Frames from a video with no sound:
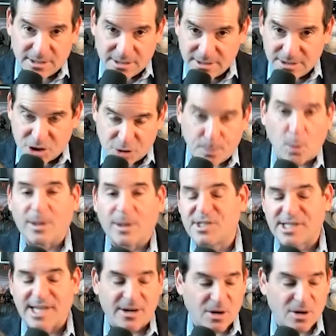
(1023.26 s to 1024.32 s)

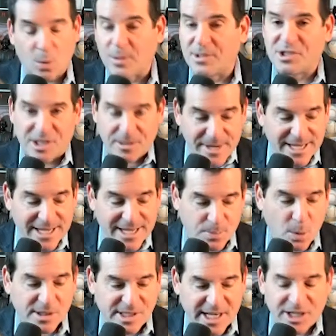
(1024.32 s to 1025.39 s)
SportsCenter or CBS
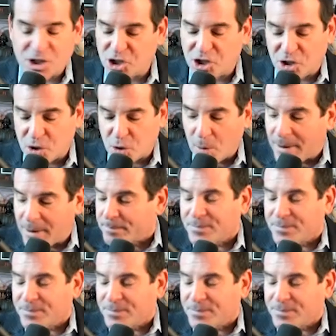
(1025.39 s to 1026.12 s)
Sports HQ,